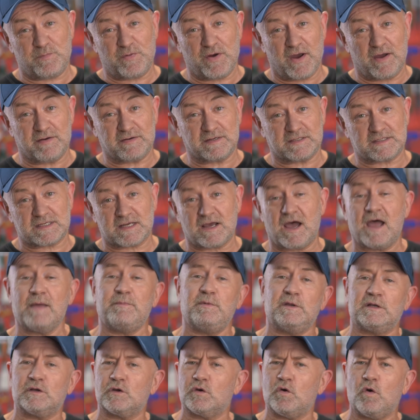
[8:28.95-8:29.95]

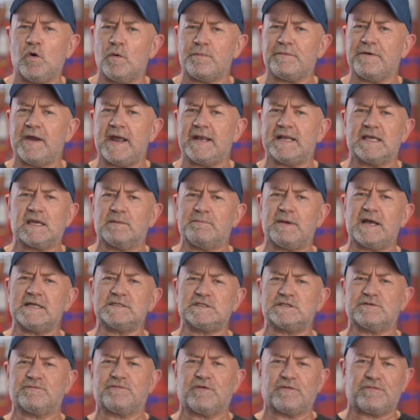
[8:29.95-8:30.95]
prototype incorporating a
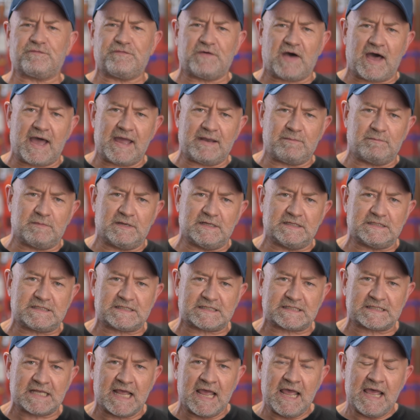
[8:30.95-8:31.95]
bunch of
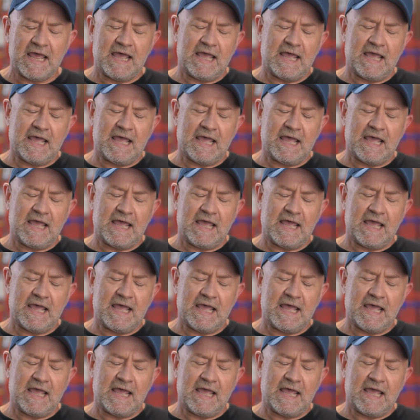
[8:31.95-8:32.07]
refinements